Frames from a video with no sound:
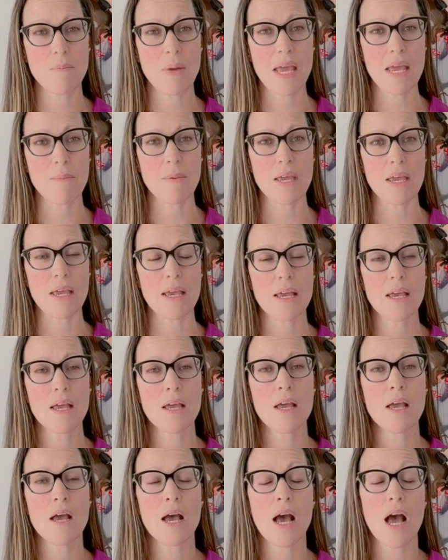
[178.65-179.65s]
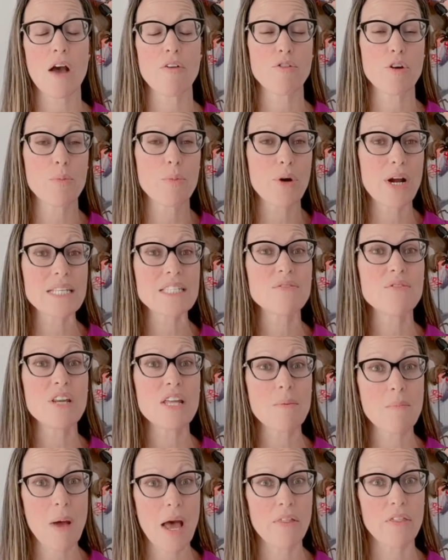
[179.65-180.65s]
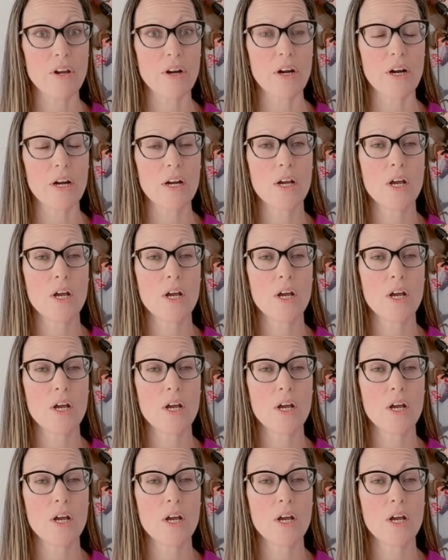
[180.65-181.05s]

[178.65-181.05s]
baby, for a breastfeeding mother,